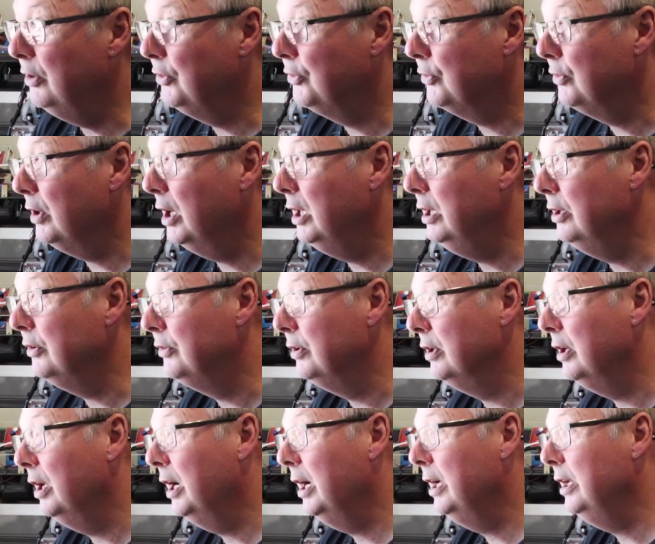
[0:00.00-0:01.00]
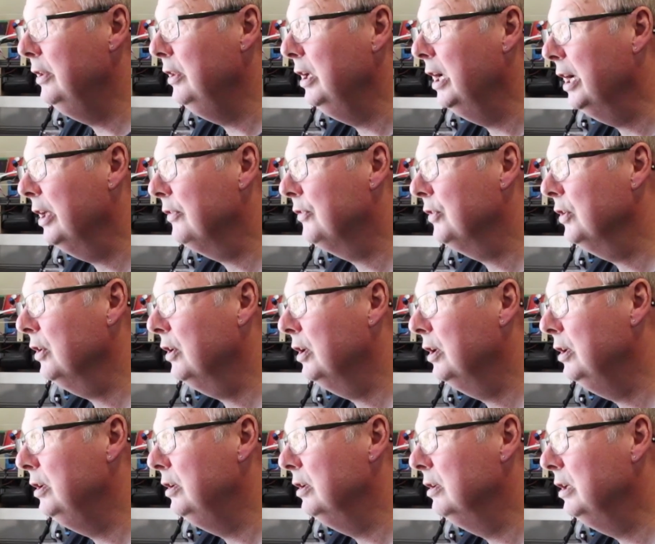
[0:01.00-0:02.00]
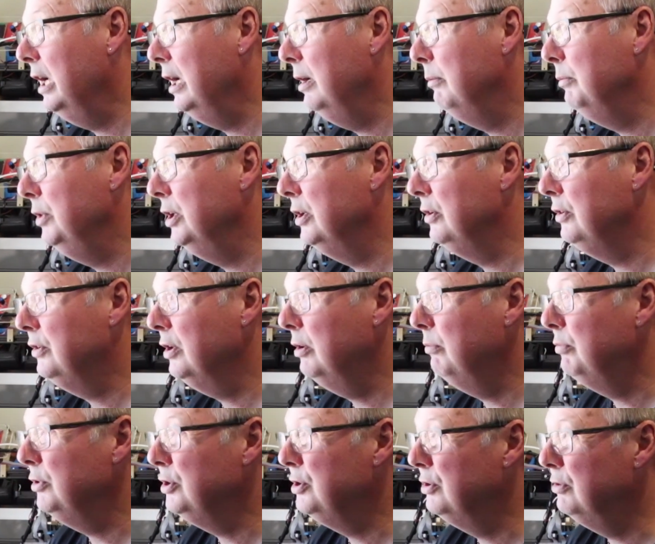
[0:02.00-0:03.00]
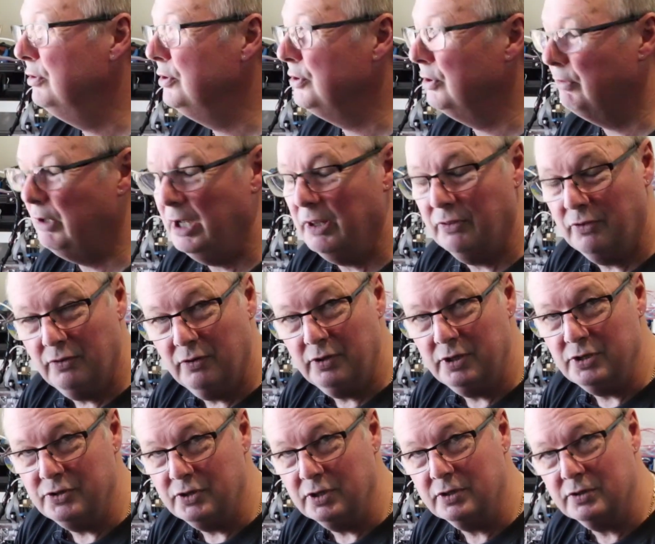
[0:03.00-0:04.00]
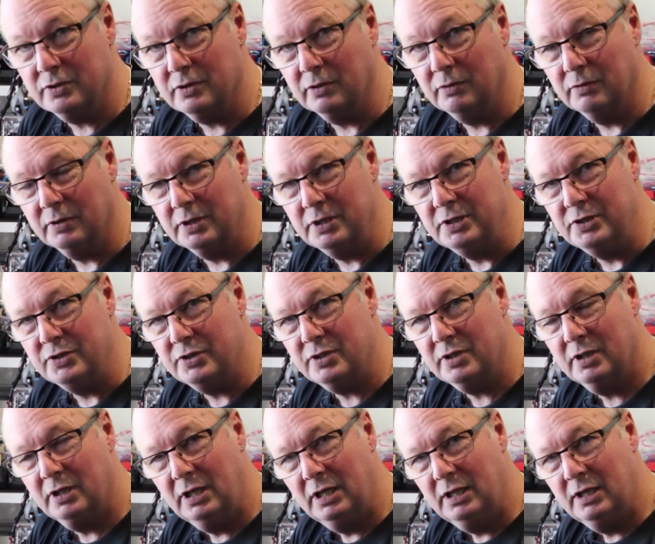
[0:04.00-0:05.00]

in Australia today, the outside ambient temperature is around thirty-six degrees